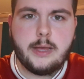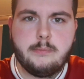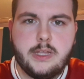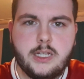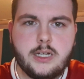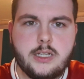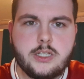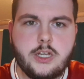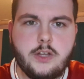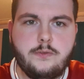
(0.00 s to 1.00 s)
Milner is
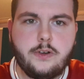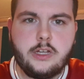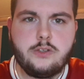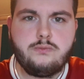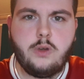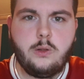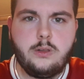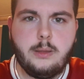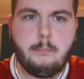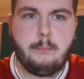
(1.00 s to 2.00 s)
good for his
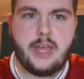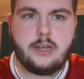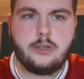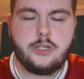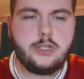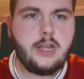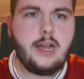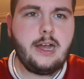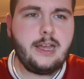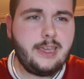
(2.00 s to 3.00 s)
role bench.
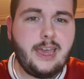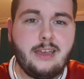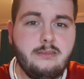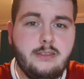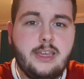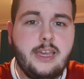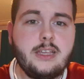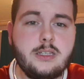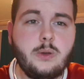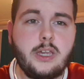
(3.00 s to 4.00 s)
Yeah, he
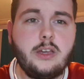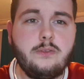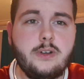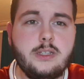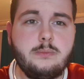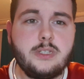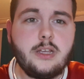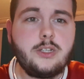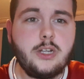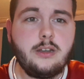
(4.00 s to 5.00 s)
is quite good for his
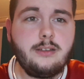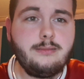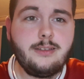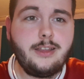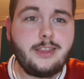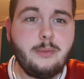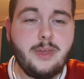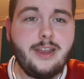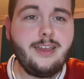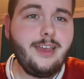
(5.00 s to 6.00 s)
position at the
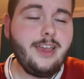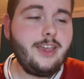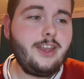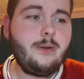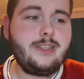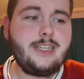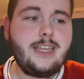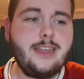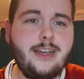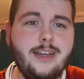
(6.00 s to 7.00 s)
minute. It's
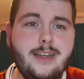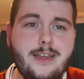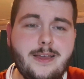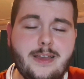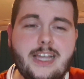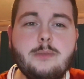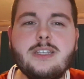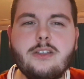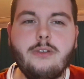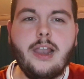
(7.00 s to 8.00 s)
either he's
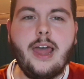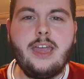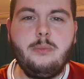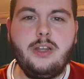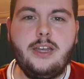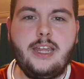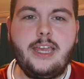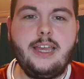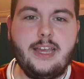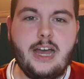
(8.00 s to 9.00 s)
Mr. Reliable and
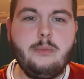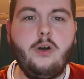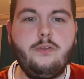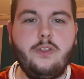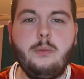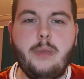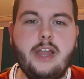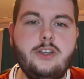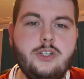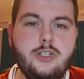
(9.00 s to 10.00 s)
he can come off on the
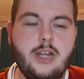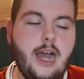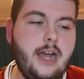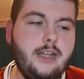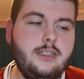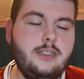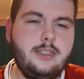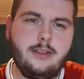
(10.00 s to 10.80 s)
bench and